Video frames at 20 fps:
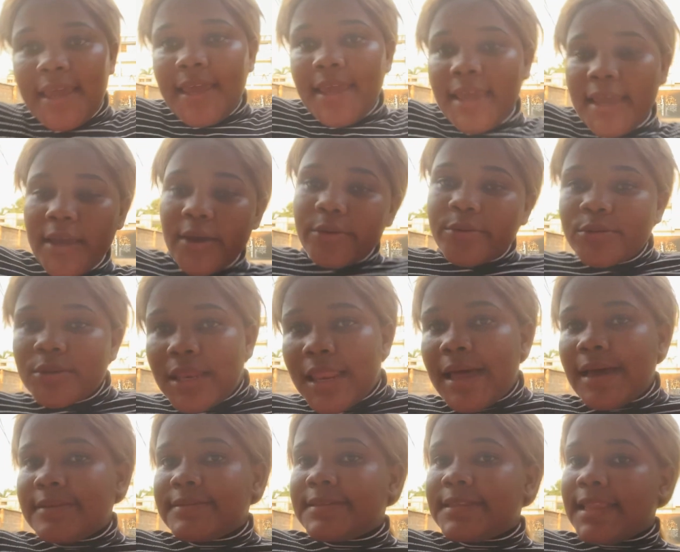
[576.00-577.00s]
he who
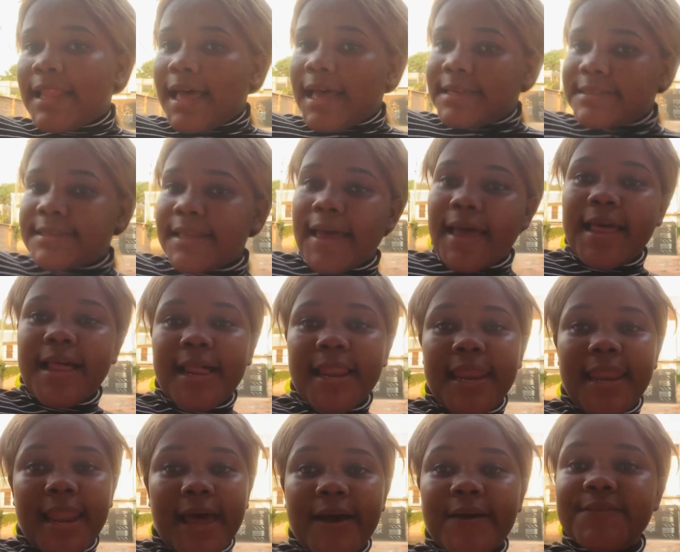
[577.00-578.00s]
loves last,
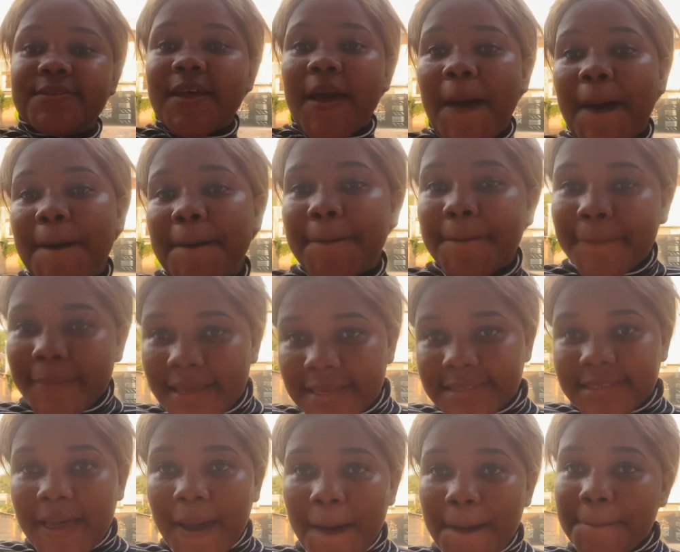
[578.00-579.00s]
loves best.
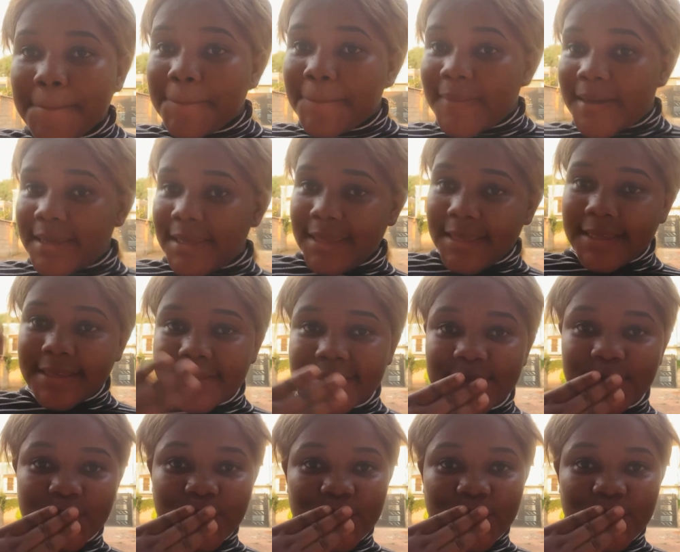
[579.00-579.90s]
Bye.